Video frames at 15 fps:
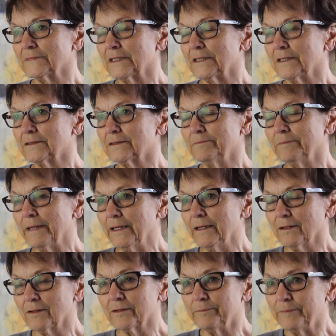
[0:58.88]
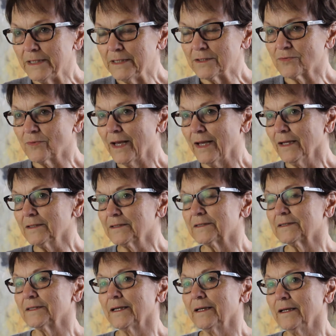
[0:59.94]
it's made out of beeswax,
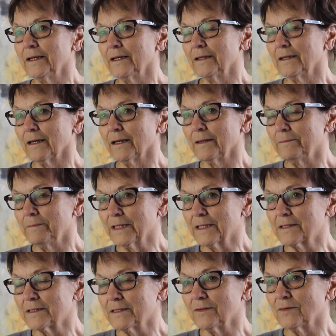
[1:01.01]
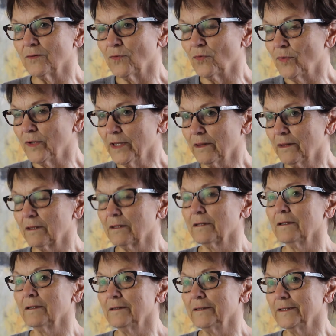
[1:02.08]
and I mix it with
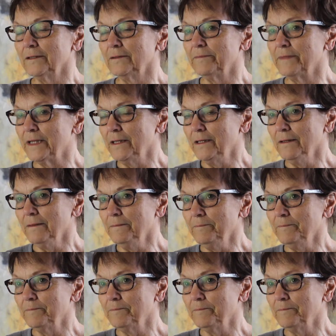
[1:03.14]
a little medium